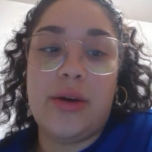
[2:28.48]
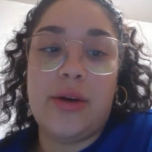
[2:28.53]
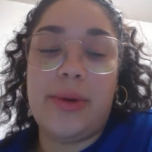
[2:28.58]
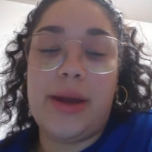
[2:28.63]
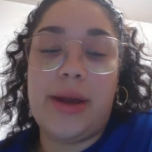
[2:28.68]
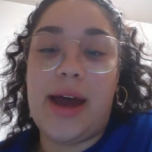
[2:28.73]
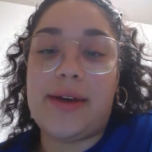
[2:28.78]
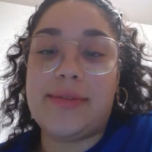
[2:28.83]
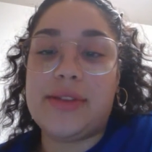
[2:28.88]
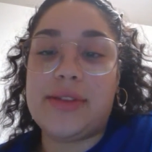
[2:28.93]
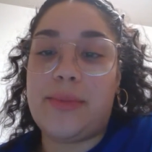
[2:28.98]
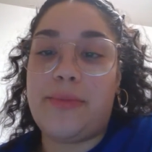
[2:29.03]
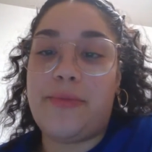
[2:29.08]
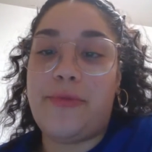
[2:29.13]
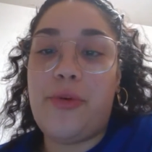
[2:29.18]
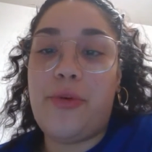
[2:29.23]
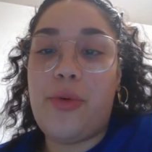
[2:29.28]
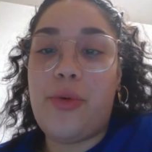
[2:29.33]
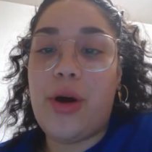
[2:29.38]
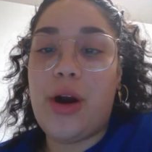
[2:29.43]
We have step
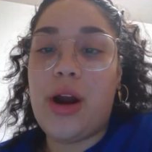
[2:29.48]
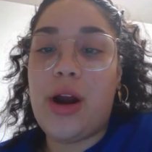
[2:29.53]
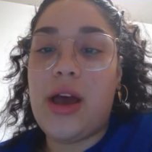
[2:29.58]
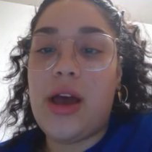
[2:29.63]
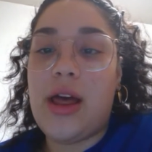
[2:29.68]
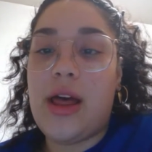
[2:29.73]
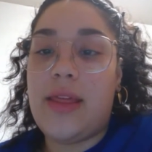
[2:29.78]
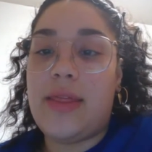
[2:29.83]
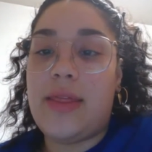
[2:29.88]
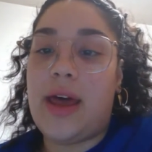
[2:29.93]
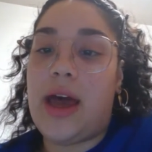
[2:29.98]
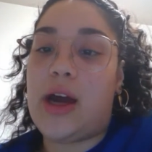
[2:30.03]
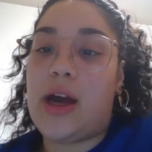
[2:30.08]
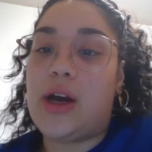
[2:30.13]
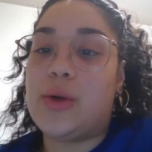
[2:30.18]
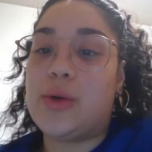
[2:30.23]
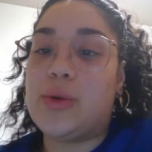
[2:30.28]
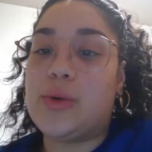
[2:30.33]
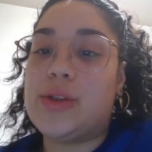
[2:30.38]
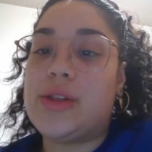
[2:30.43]
4, the
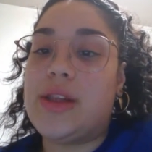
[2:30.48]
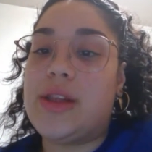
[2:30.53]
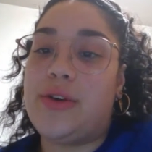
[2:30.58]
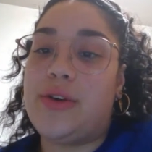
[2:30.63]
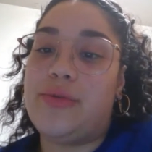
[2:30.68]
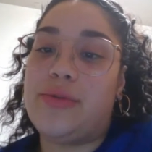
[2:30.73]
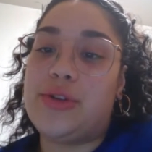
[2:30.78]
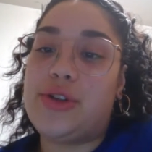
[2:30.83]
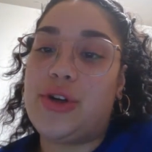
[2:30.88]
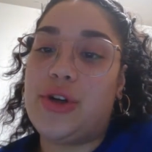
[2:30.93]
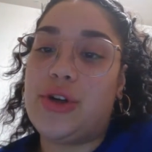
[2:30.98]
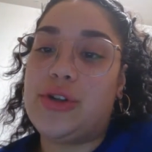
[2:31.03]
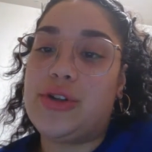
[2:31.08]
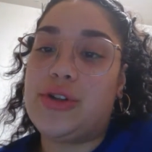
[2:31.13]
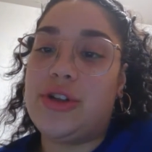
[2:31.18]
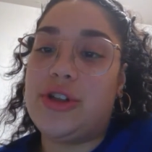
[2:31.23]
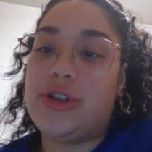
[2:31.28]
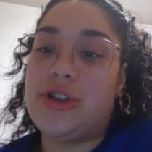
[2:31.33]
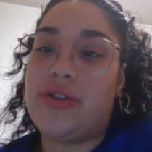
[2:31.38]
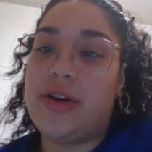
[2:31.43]
echoes then return
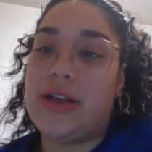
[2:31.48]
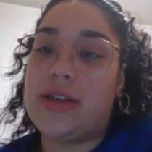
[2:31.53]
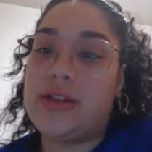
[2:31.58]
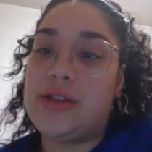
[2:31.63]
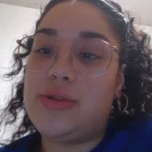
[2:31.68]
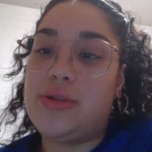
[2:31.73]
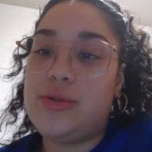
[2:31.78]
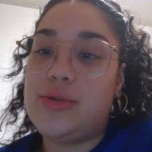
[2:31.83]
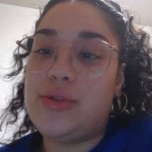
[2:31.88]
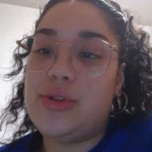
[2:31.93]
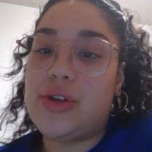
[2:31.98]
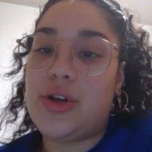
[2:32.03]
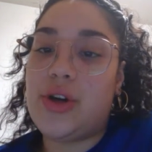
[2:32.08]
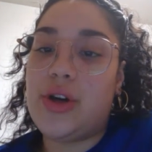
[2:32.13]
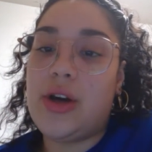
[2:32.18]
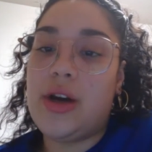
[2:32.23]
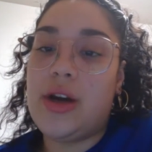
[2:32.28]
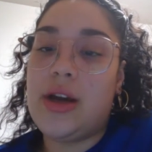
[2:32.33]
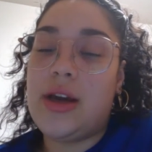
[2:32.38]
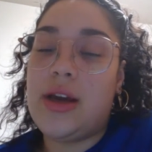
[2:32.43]
to the
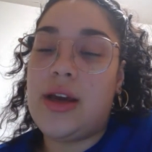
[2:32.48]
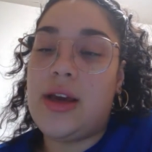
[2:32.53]
transducer.